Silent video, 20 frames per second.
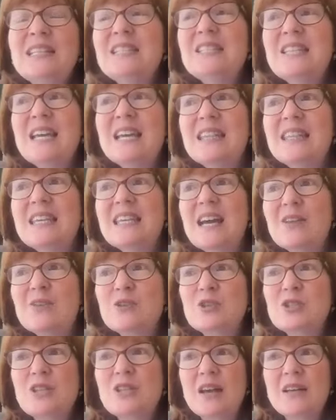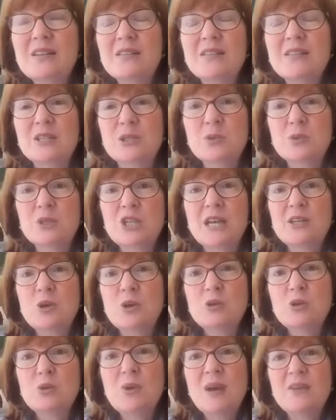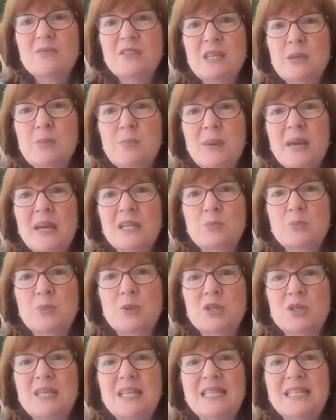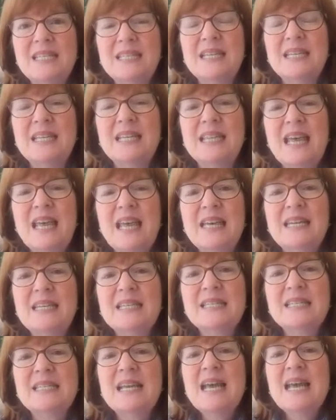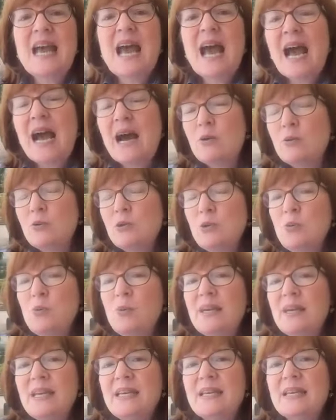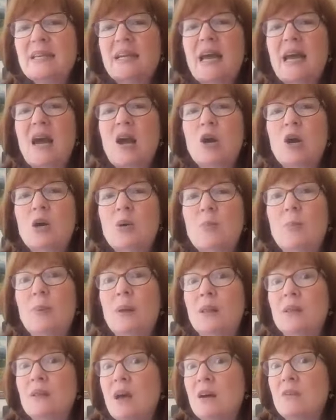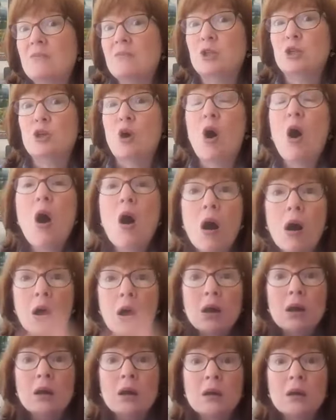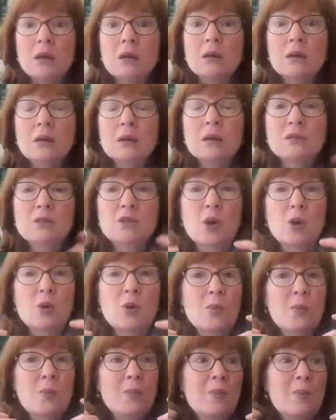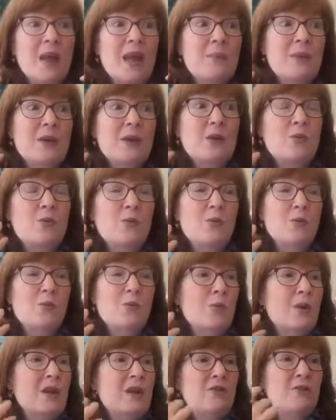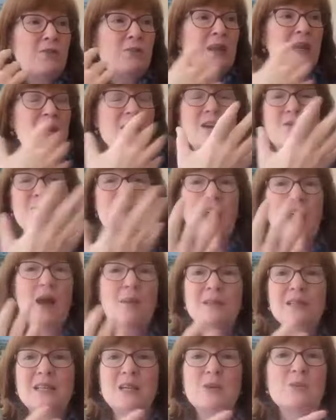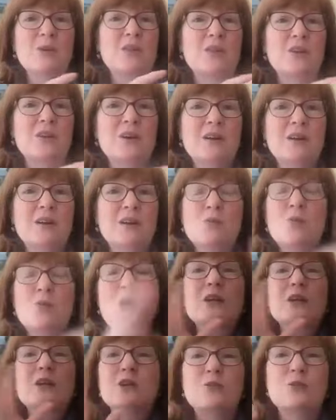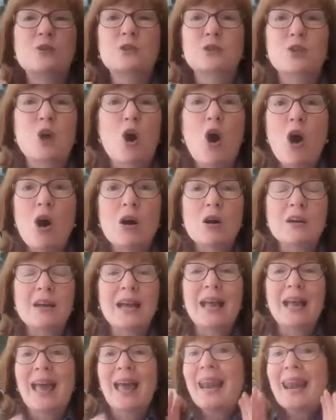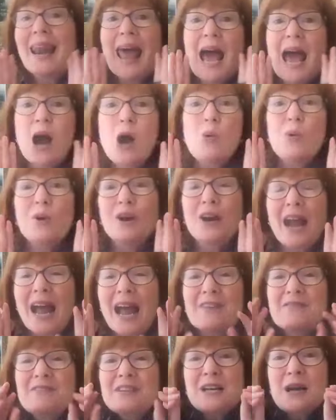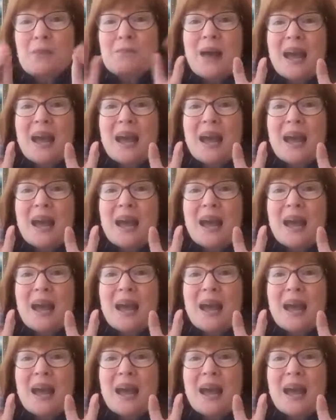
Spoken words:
let's take the other side of this, which I know you have deep expertise in, and that is, how do we get our beloved dog So maybe we've been in a family with a wonderful dog, and now we're having a